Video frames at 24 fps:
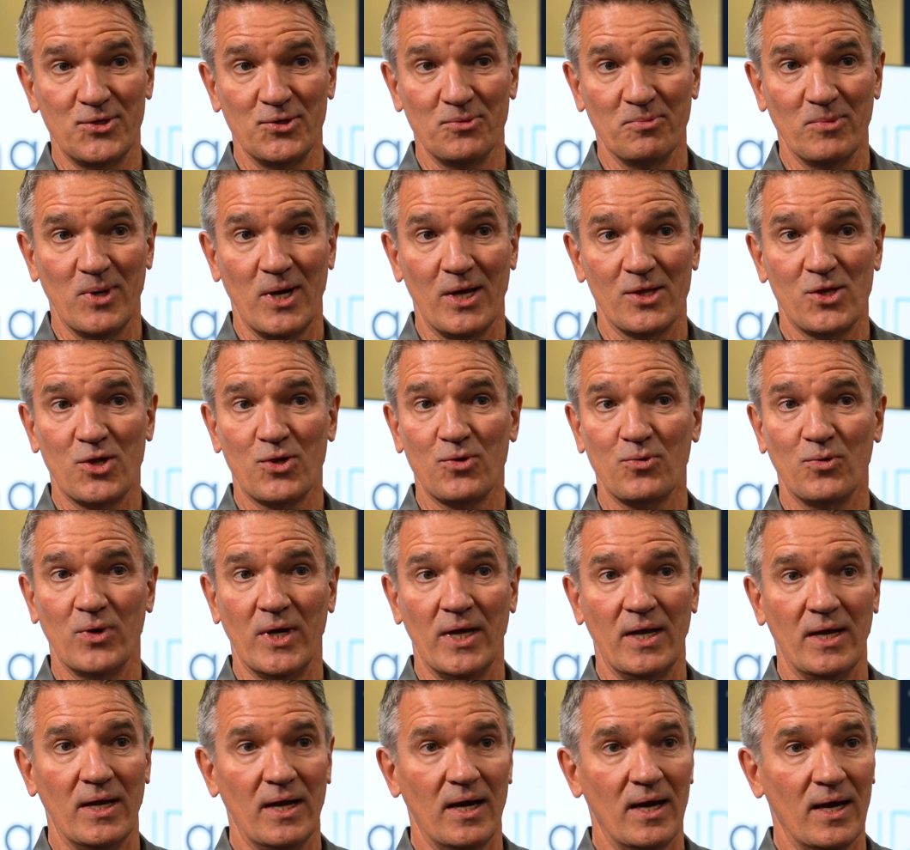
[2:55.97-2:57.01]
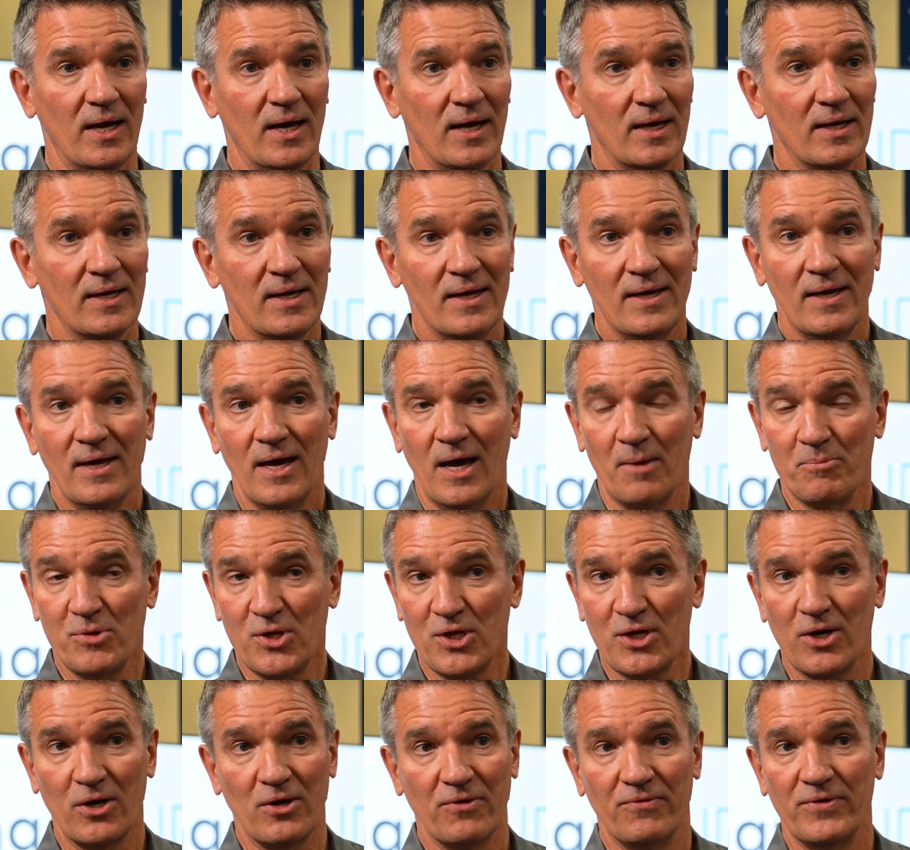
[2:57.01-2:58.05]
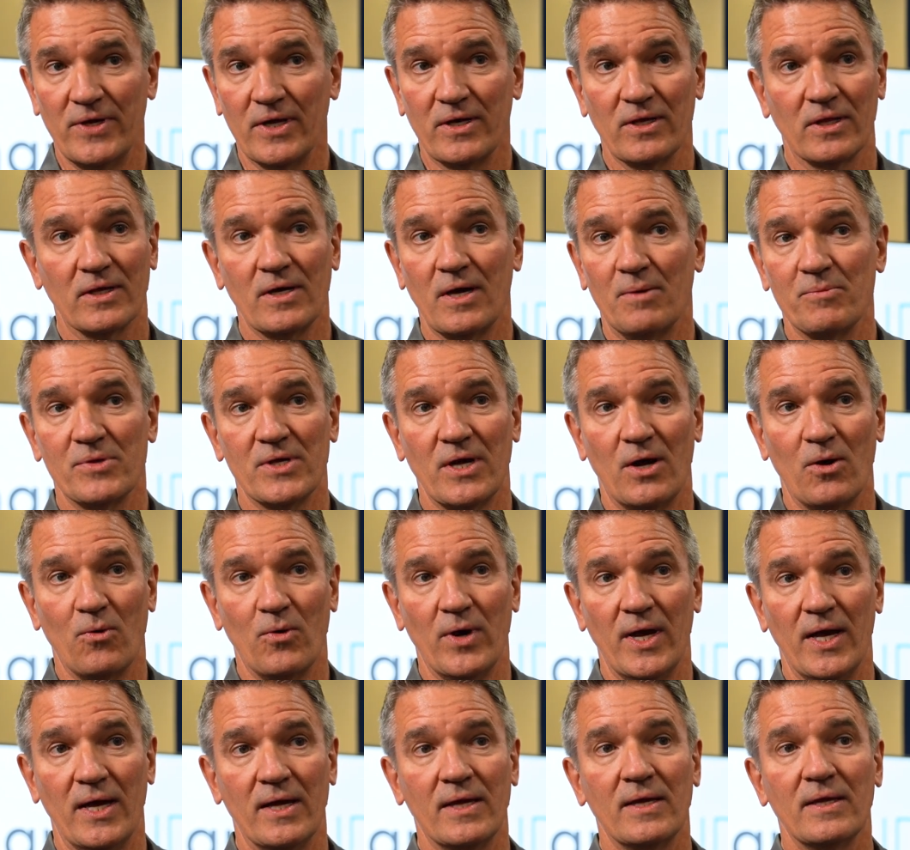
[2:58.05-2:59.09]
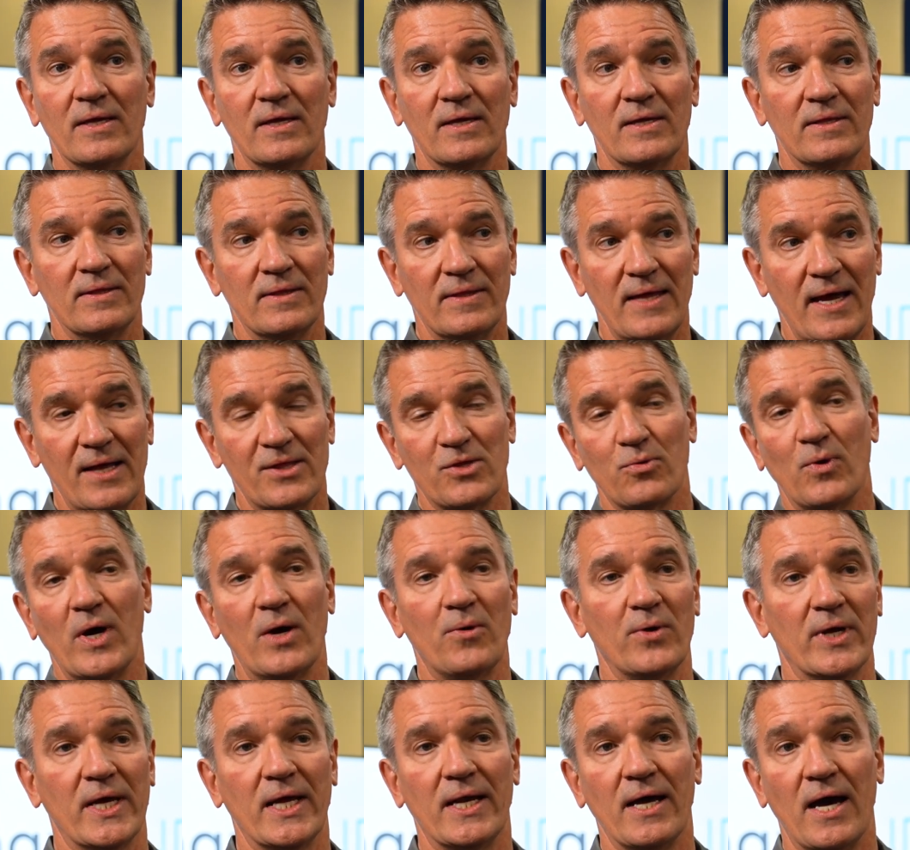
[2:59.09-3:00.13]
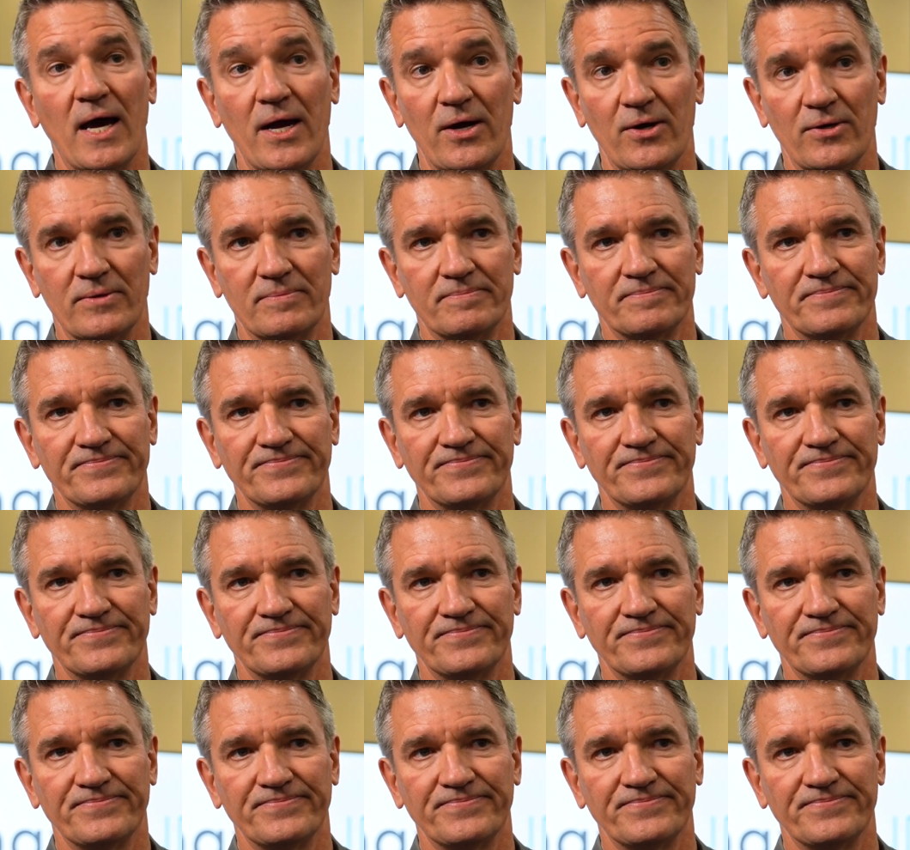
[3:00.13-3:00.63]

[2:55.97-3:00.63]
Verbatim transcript: too much when uh, obscure vehicle comes our way, that's why we get hired.